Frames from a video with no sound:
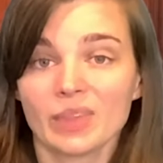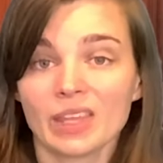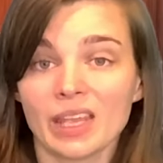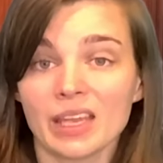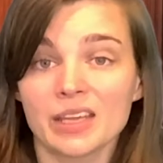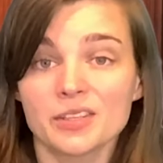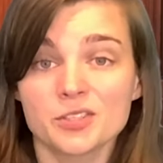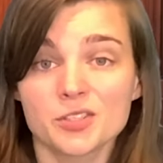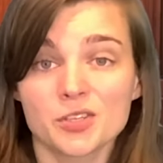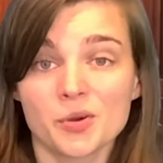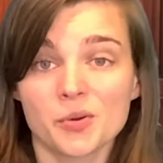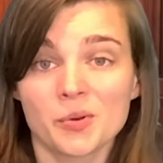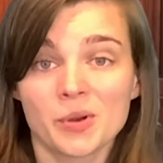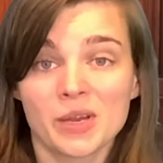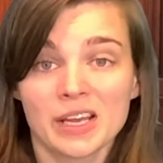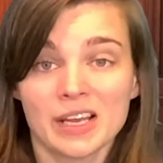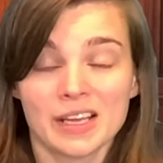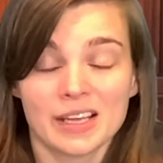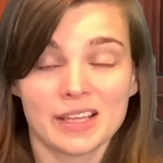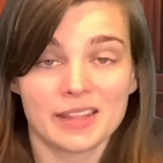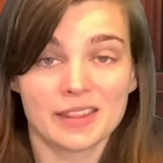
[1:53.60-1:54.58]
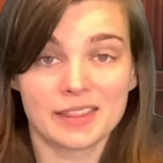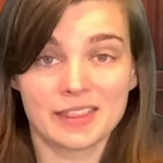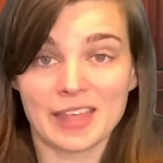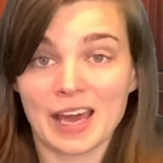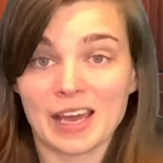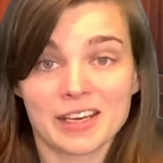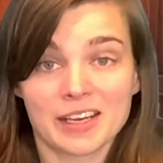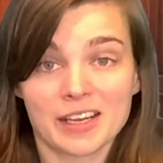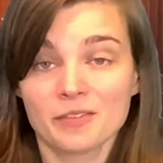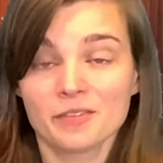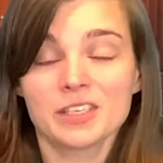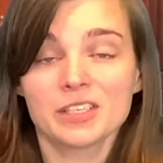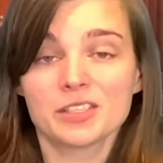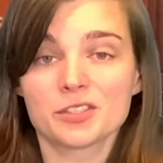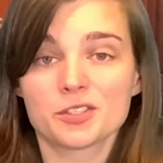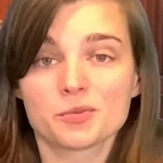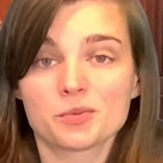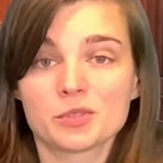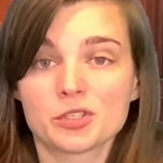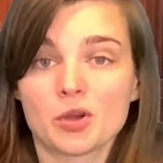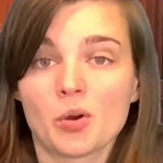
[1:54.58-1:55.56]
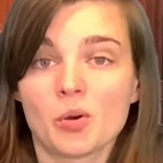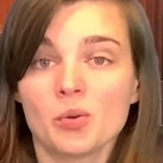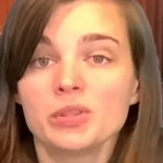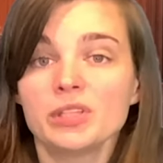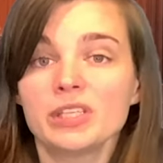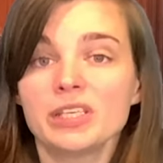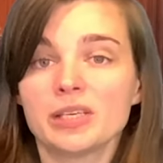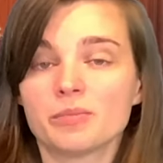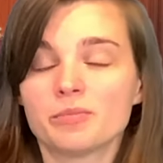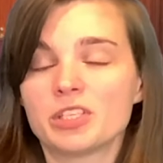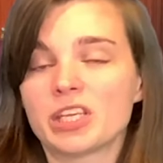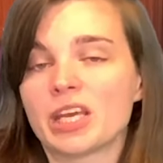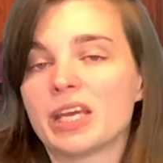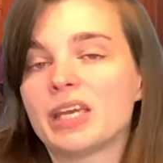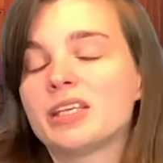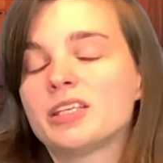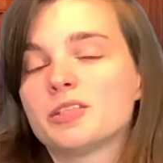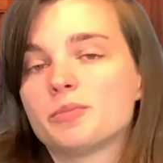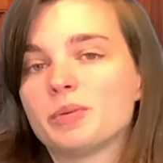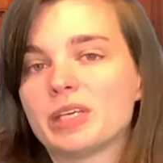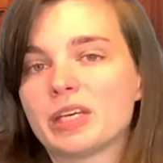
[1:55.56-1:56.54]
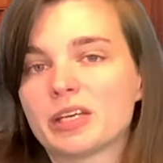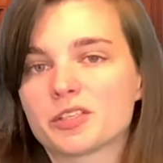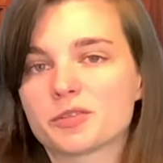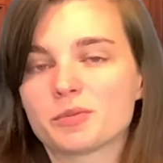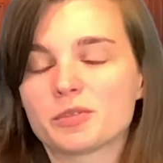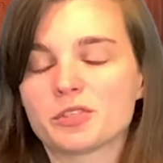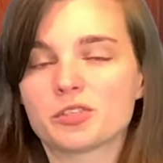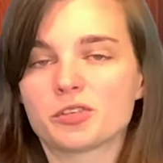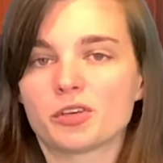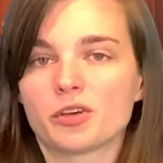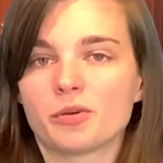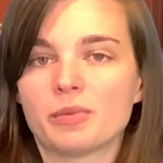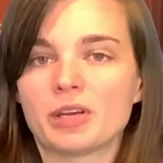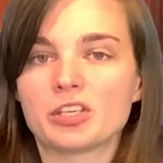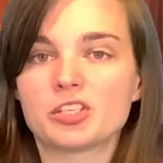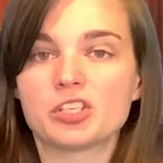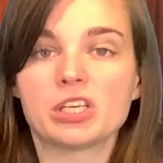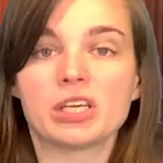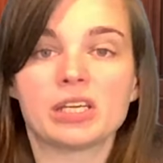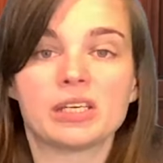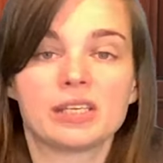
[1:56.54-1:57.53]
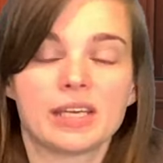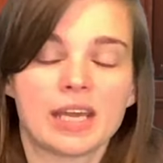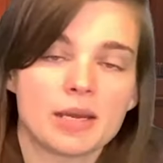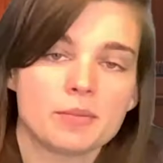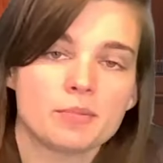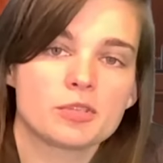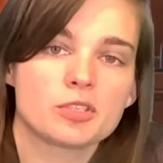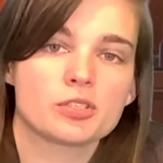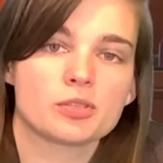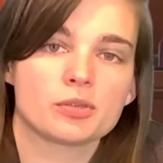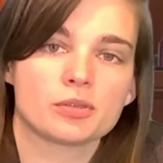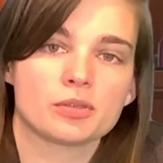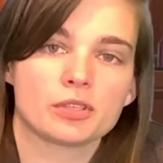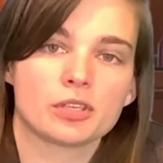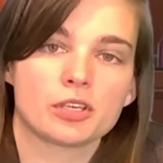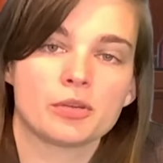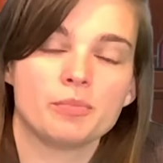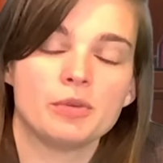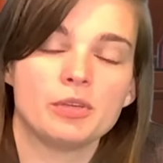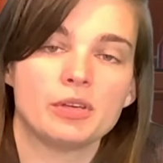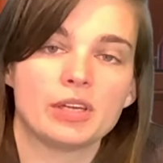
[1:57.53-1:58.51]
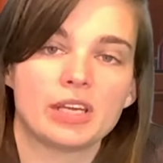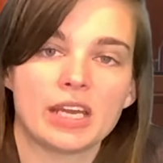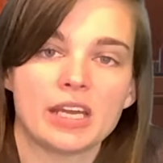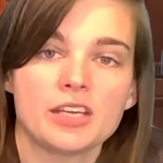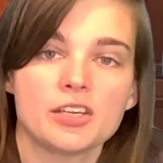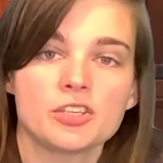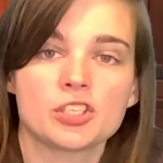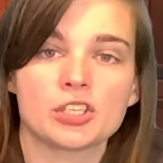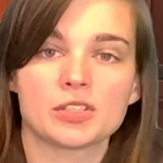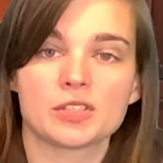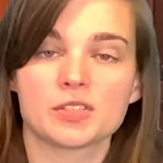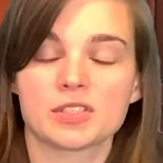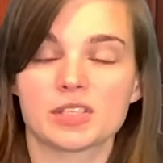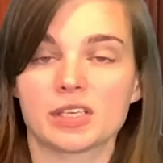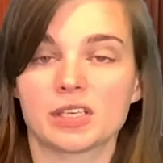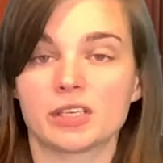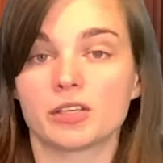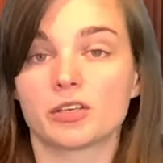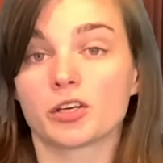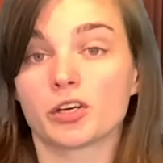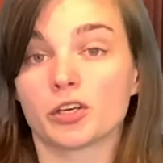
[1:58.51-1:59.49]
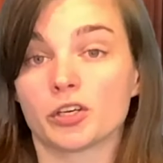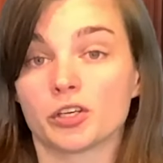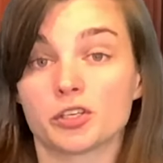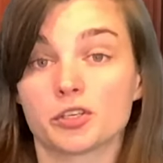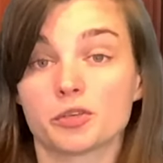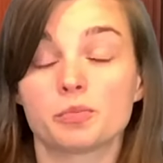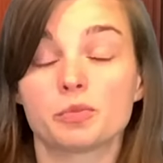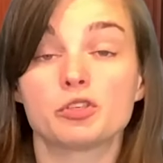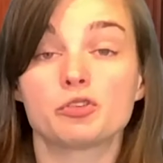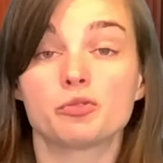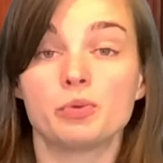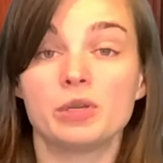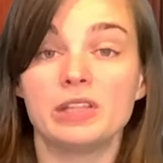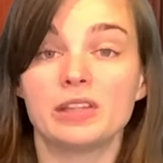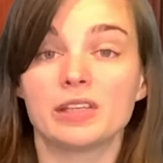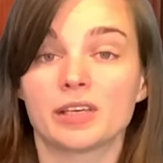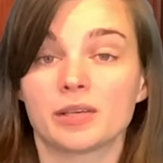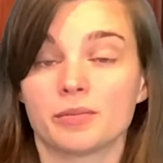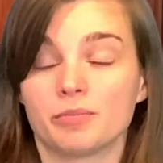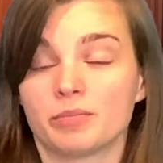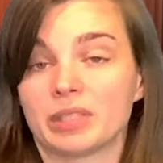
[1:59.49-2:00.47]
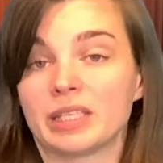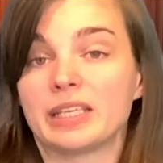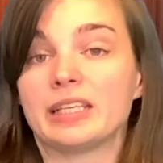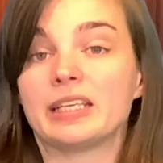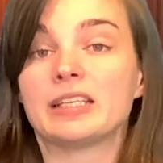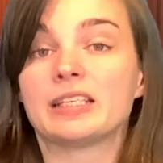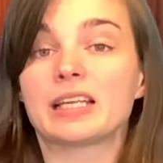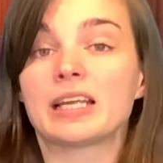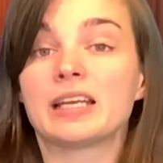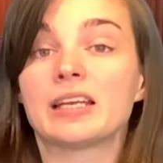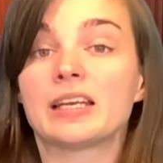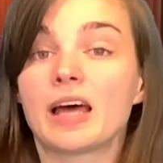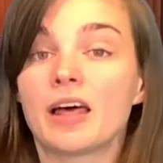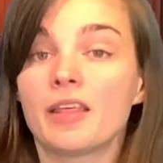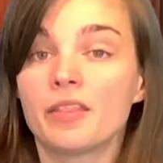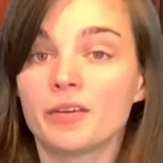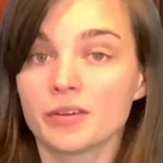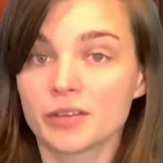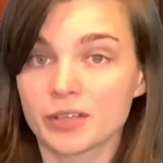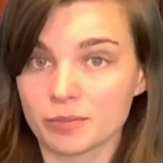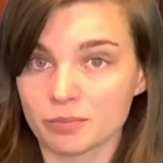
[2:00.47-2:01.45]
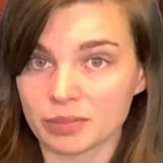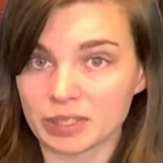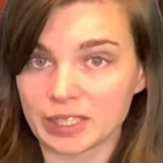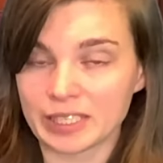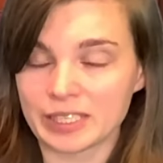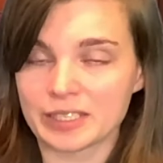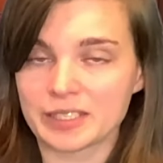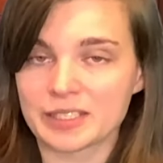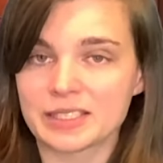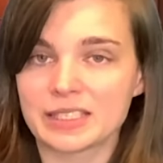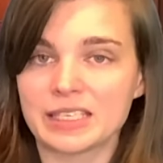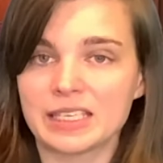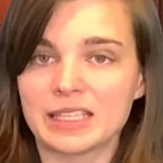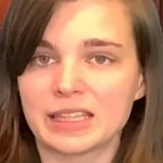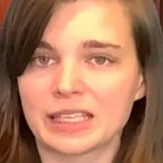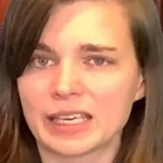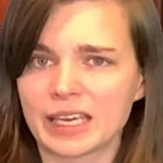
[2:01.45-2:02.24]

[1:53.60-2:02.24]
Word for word: And so that evidence was only obtained because Mr. Ghomeshi had kept certain communications that had occurred between the complainant and other complainants in the